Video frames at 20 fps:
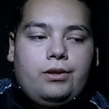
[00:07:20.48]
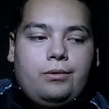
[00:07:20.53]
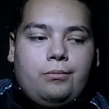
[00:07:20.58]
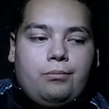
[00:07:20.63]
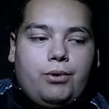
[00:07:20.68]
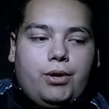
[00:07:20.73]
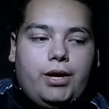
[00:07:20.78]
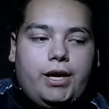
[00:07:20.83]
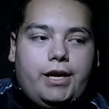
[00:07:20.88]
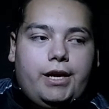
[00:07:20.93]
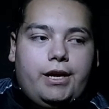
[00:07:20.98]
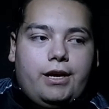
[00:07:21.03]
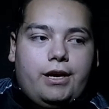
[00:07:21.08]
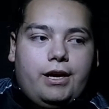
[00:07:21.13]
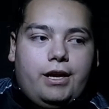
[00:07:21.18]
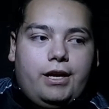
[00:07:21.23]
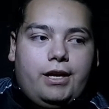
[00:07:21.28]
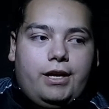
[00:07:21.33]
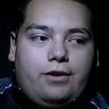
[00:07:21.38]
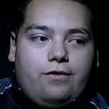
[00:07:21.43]
break
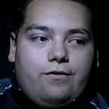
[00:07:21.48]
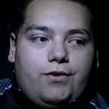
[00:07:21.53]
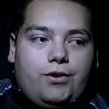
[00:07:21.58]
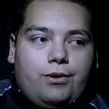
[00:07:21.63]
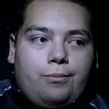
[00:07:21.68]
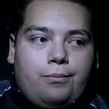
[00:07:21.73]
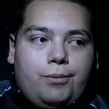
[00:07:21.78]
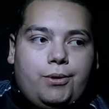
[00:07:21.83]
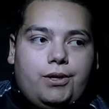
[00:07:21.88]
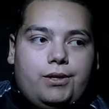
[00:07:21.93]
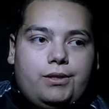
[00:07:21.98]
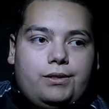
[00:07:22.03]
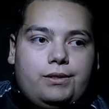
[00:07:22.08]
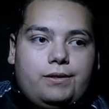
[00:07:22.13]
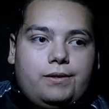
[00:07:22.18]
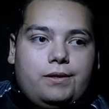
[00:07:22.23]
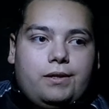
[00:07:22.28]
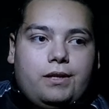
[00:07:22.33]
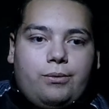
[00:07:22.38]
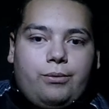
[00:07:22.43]
any of our
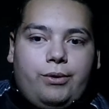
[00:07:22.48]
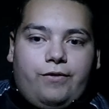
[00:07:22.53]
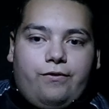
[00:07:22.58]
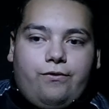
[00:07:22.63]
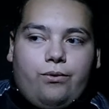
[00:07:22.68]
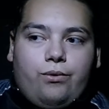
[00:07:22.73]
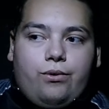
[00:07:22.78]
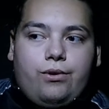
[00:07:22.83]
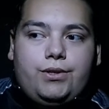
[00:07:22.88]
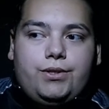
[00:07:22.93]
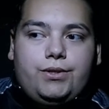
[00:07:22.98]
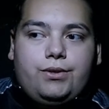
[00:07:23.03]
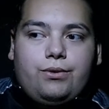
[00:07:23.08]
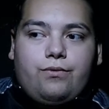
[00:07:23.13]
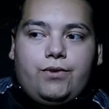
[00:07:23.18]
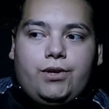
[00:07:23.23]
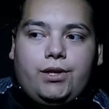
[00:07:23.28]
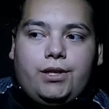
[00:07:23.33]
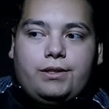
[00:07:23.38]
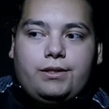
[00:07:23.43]
bonds that we forged
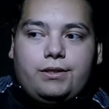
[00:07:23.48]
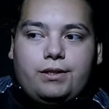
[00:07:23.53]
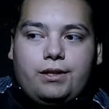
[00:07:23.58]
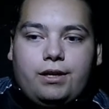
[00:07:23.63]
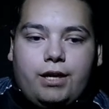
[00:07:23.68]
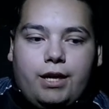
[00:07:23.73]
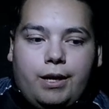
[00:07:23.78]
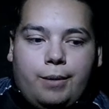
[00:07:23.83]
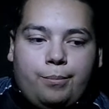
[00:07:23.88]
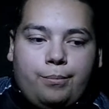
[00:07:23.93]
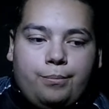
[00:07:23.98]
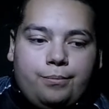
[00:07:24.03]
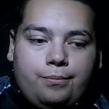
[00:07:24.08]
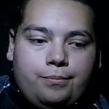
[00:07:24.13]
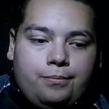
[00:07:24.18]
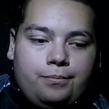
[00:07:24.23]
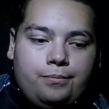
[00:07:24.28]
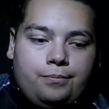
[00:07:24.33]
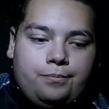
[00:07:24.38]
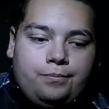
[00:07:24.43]
over this time.
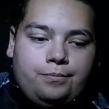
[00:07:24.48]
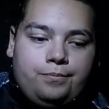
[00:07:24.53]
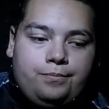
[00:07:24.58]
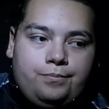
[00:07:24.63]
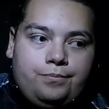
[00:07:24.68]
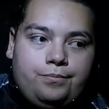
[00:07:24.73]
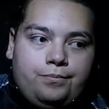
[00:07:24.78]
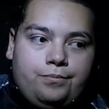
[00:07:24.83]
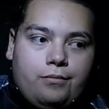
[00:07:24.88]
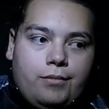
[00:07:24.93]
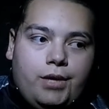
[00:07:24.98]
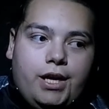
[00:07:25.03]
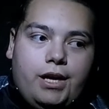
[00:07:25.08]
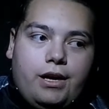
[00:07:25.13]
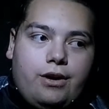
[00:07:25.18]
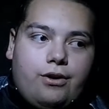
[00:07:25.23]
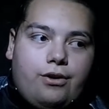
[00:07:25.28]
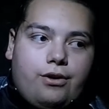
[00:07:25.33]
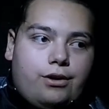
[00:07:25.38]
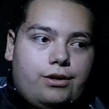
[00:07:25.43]
Me and
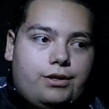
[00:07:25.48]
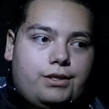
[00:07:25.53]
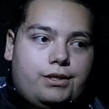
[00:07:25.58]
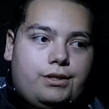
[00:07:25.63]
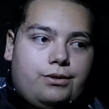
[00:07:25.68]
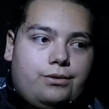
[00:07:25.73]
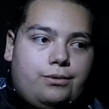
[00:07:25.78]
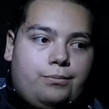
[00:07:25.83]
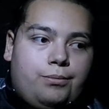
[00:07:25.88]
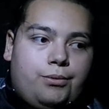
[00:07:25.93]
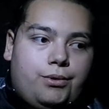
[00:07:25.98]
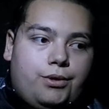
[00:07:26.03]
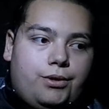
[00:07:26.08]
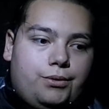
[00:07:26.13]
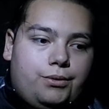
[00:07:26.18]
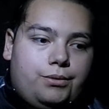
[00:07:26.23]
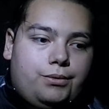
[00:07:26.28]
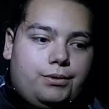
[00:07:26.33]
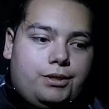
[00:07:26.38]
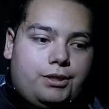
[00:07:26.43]
Eric are still
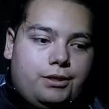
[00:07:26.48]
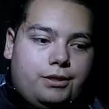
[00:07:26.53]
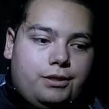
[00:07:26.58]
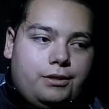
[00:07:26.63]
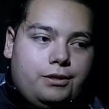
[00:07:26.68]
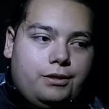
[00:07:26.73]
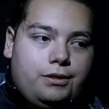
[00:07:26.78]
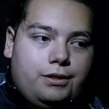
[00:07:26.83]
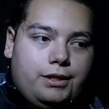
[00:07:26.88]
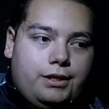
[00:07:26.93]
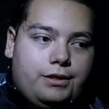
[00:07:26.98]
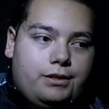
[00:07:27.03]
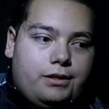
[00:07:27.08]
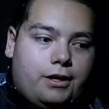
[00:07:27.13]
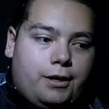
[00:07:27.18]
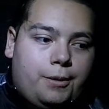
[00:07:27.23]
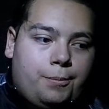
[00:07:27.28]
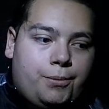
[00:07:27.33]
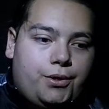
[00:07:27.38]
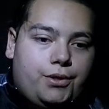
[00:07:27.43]
bros. He's
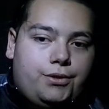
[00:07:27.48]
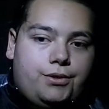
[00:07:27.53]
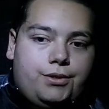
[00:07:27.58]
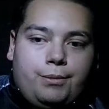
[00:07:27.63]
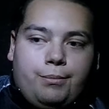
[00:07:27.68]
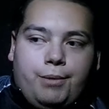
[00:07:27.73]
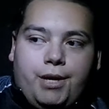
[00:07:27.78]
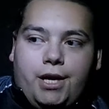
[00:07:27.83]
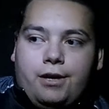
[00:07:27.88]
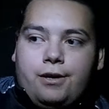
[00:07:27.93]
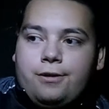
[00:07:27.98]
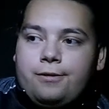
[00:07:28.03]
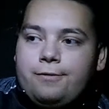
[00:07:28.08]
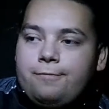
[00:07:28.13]
like a brother to me.